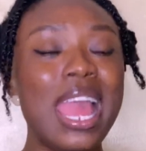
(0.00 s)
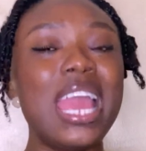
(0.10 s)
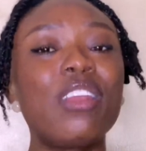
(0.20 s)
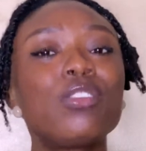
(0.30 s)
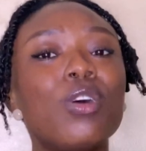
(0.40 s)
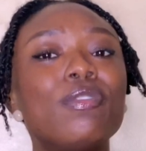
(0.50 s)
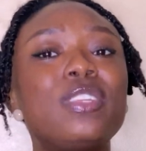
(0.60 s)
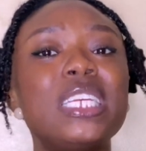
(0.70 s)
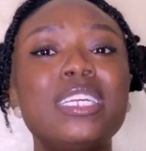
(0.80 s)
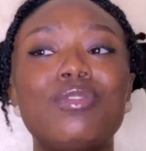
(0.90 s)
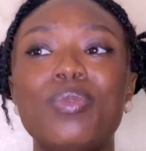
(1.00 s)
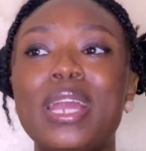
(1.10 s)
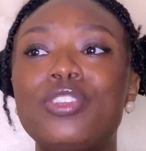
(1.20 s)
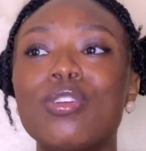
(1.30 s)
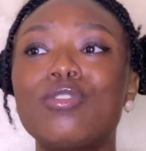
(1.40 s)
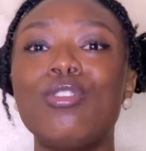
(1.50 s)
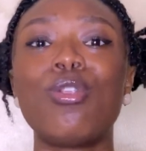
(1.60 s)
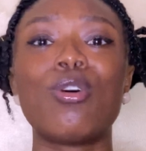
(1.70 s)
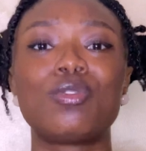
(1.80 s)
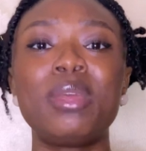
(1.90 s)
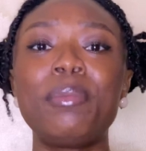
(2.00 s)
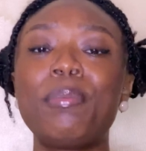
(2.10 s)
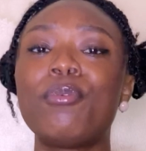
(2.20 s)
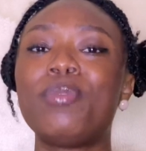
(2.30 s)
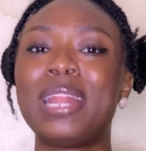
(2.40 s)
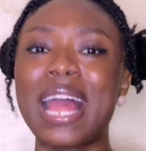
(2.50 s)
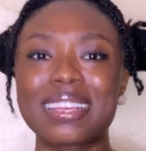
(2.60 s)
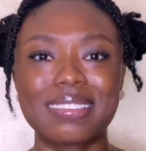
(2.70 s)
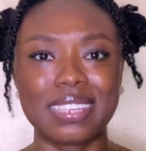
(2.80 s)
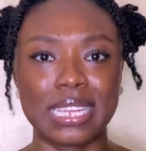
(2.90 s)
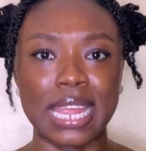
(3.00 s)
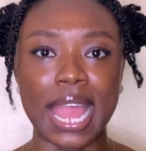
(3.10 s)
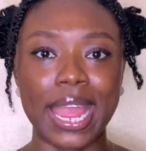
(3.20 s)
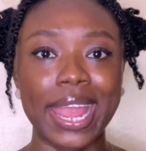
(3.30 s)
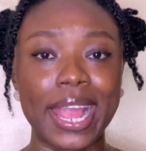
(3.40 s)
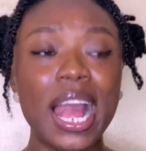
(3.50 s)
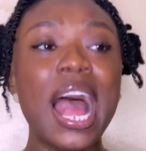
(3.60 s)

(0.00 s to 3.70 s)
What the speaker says: A lot of things were just lost. Many people relaxed their hair.